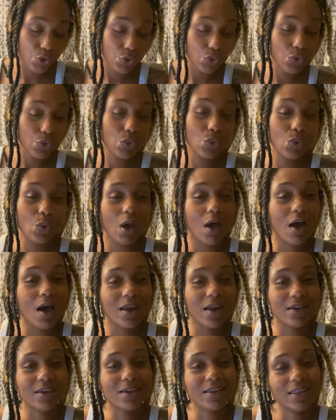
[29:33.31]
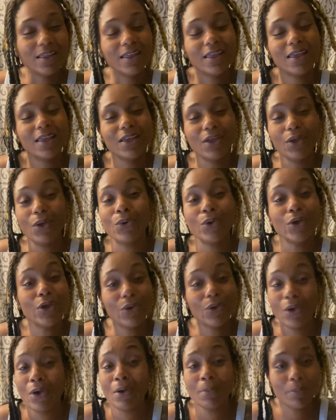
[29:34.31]
You ought to heal
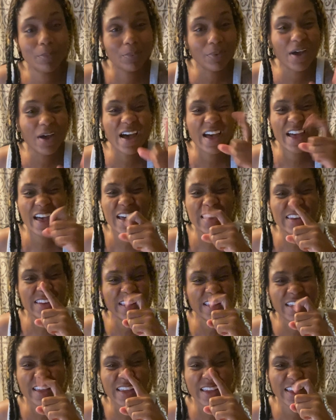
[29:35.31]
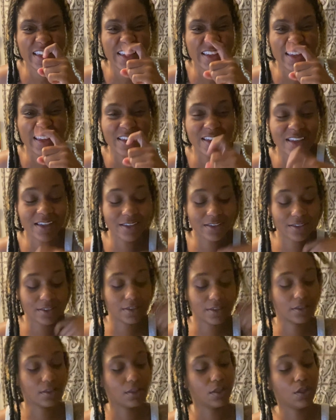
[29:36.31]
your body.
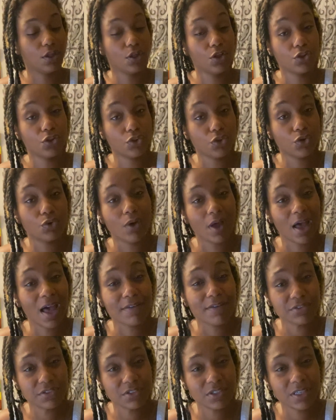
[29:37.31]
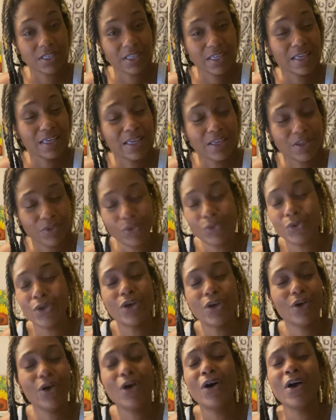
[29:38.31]
You have to heal
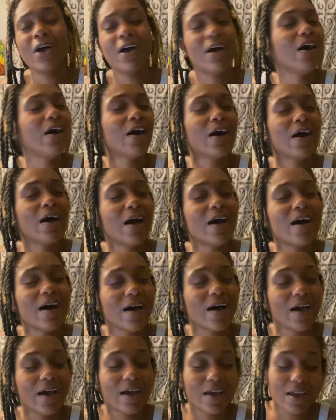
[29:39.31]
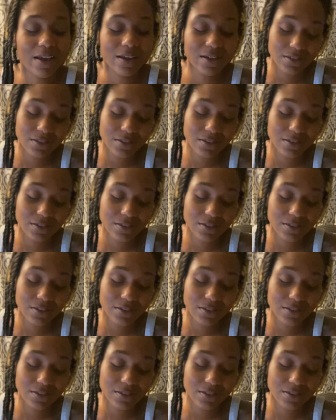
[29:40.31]
your heart.